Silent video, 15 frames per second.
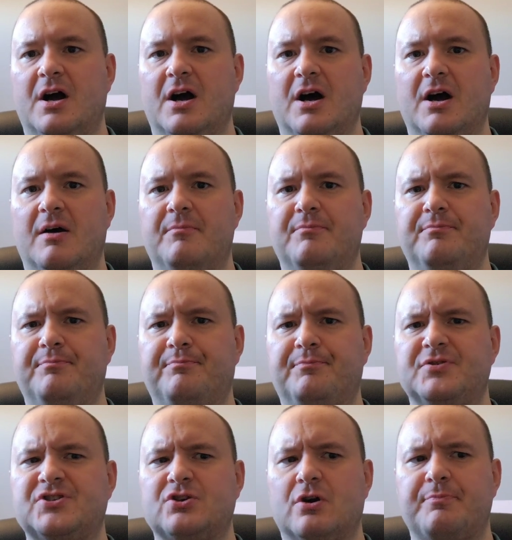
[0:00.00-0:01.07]

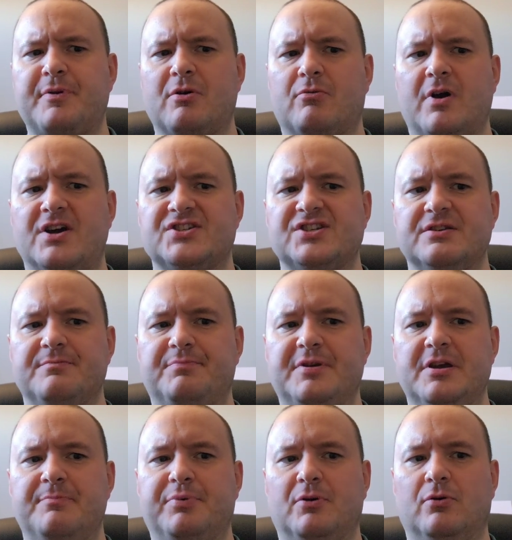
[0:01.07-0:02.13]
Um, Scorpio rising
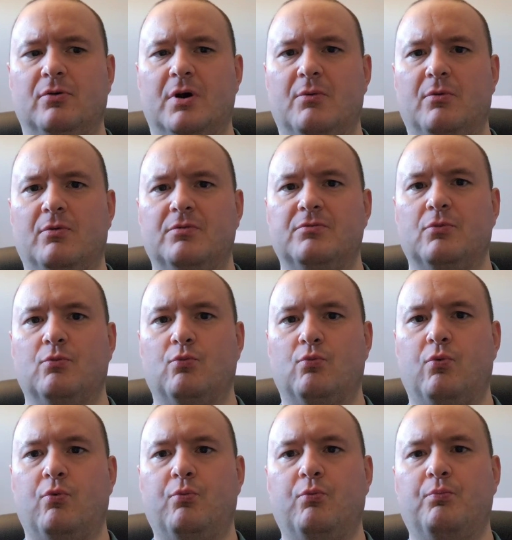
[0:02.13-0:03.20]
people
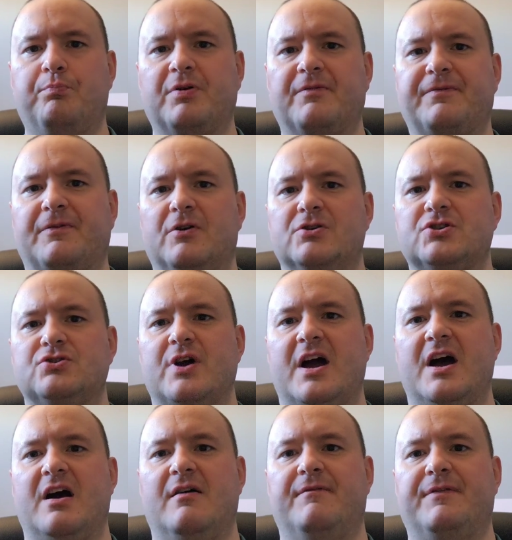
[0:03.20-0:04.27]
prefer to
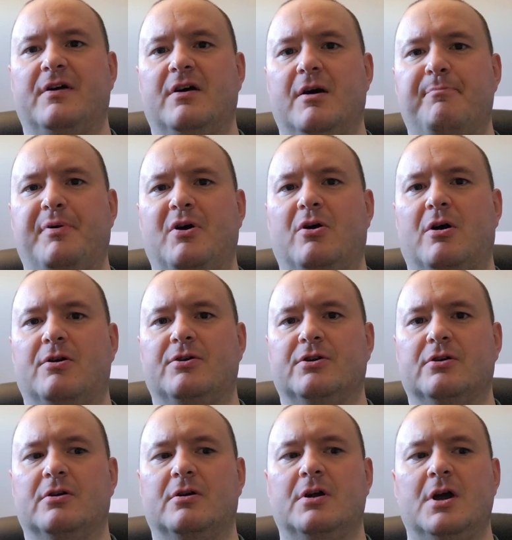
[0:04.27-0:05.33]
have a,
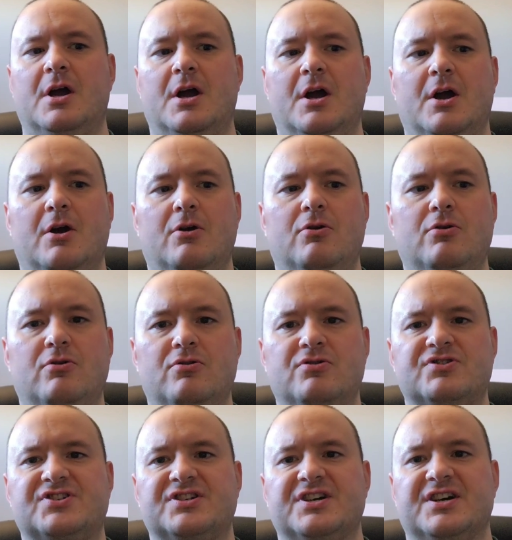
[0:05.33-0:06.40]
partner
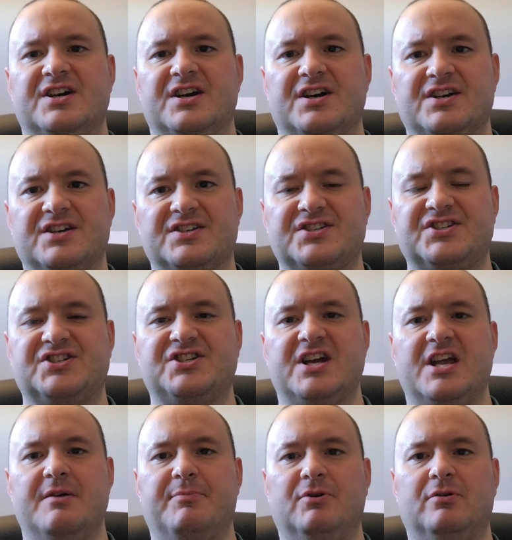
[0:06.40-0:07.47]
who's uh,
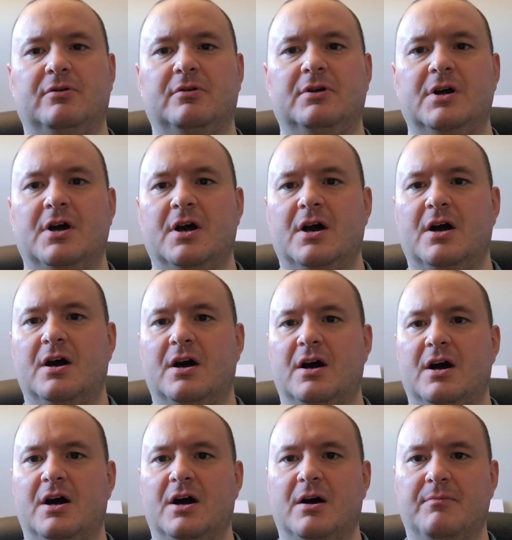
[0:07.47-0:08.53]
stable,
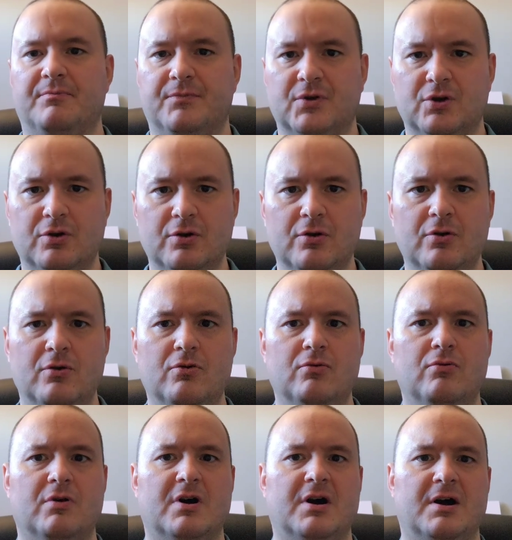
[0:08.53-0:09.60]
um,
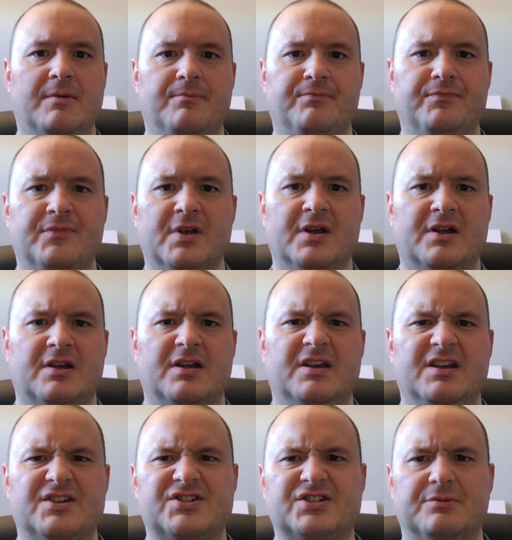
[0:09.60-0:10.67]
who um,
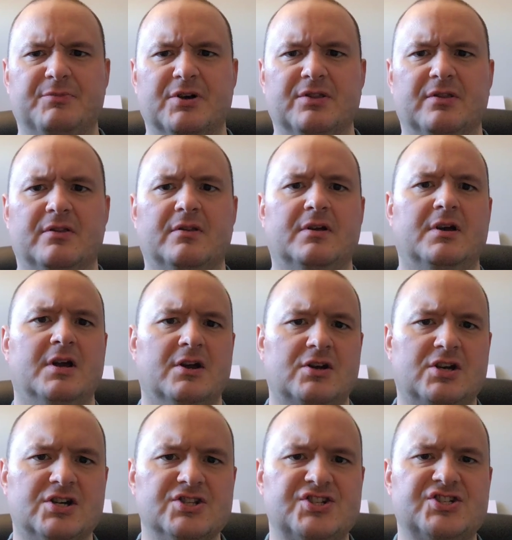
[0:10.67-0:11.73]
is somewhat
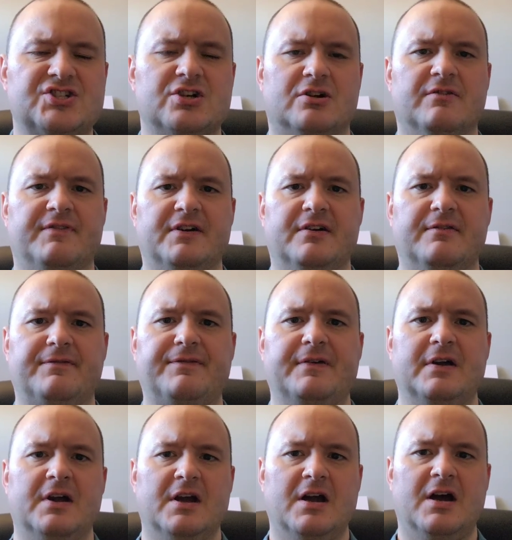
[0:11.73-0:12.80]

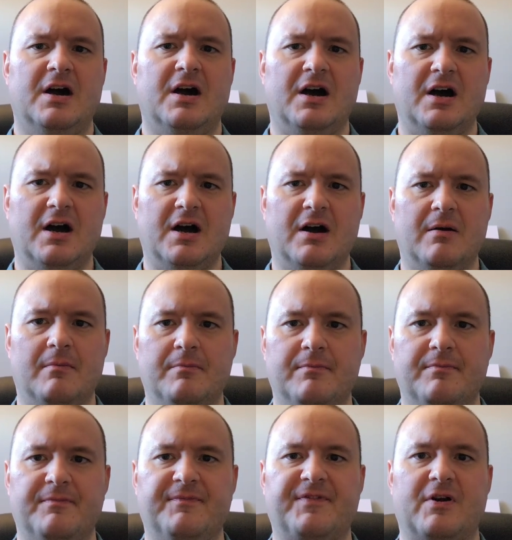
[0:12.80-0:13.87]
conservative,
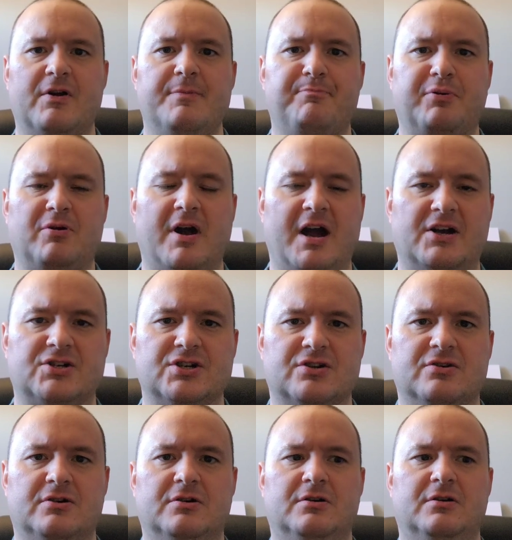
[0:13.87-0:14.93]
um, very
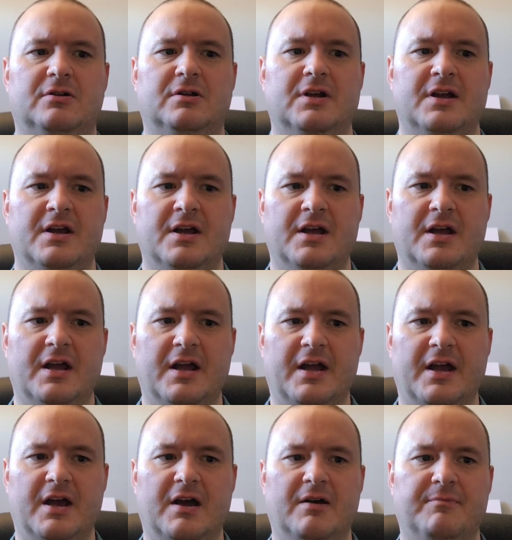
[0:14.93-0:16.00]
practical,
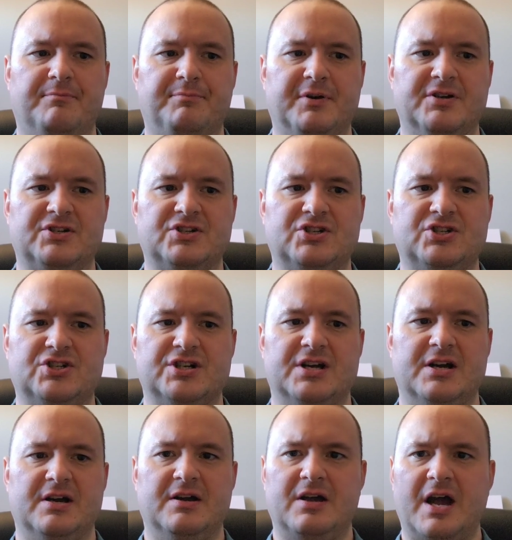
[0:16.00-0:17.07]
uh, but
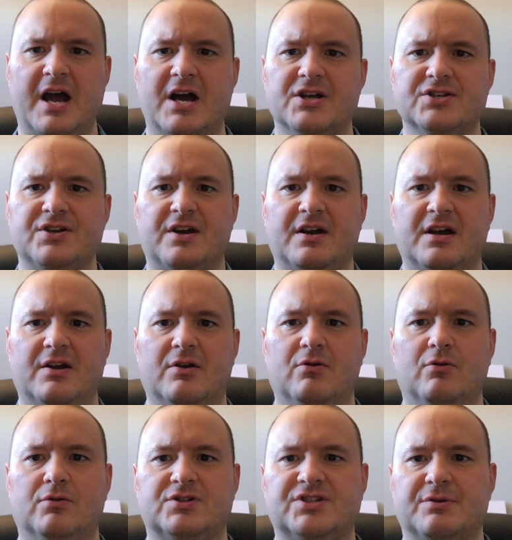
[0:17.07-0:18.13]
uh, has
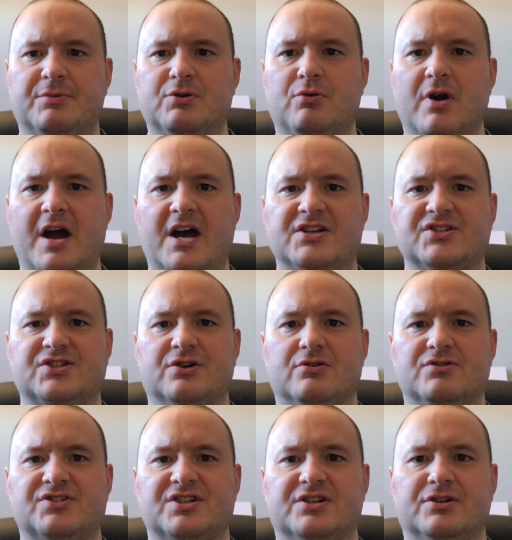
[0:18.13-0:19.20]
someone who has
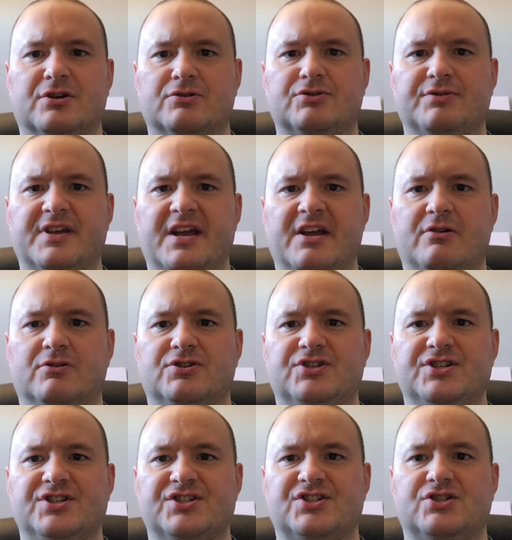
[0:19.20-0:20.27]
those uh, nurturing
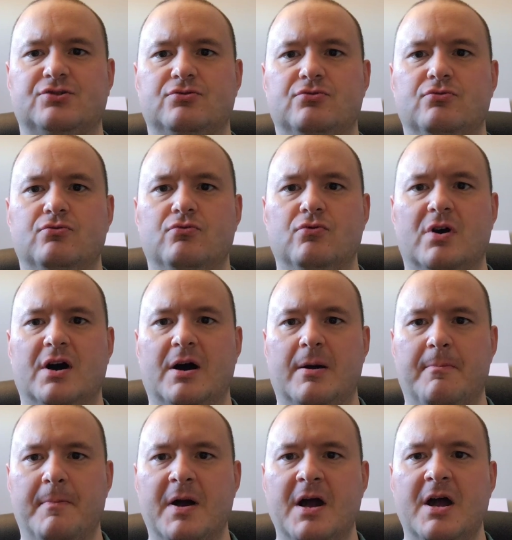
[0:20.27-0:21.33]
energies to
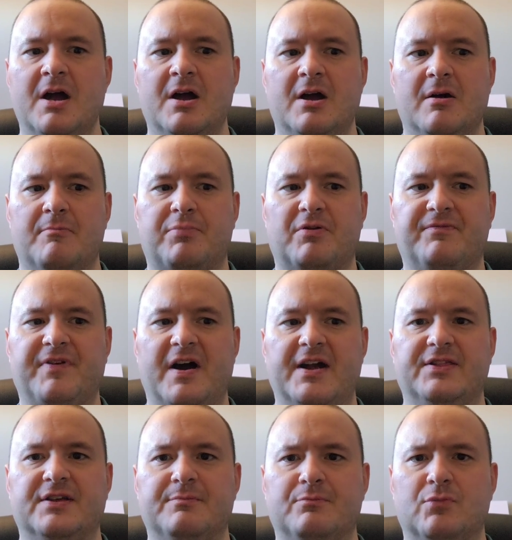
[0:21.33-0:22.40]
um,
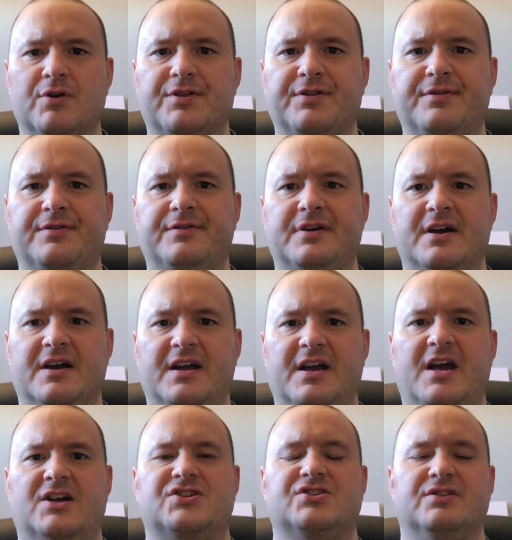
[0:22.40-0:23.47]
provide them with
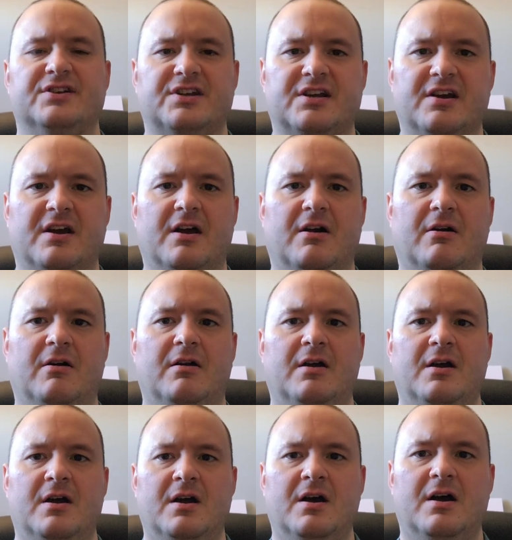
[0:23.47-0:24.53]
uh, excellent
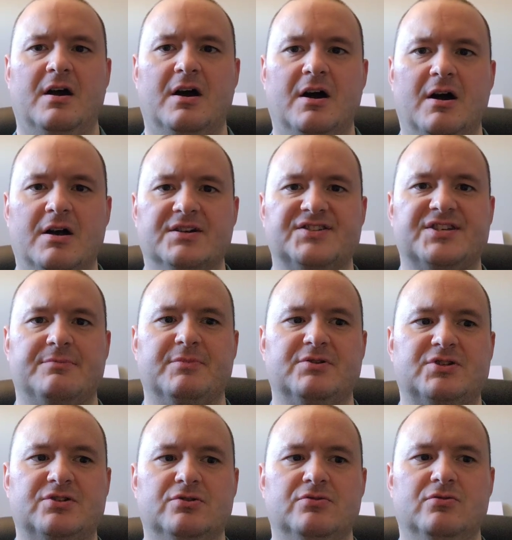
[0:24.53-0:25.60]
care,
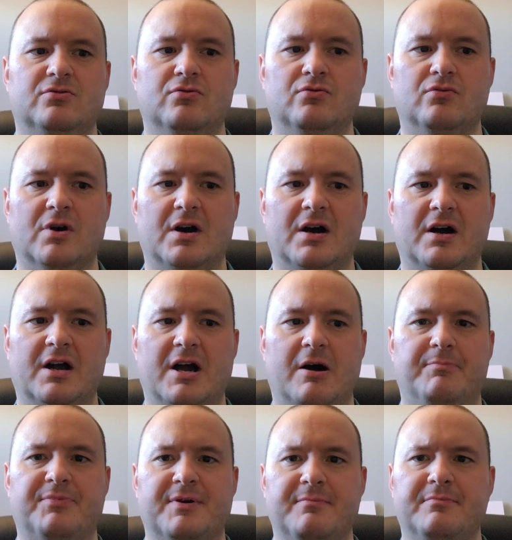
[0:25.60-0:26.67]
someone to
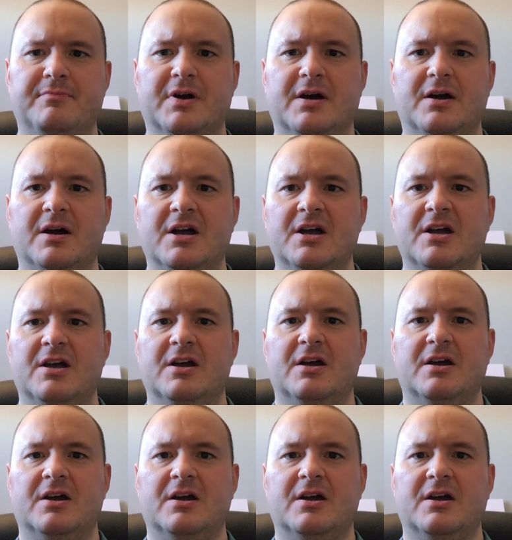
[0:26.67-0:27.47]
help them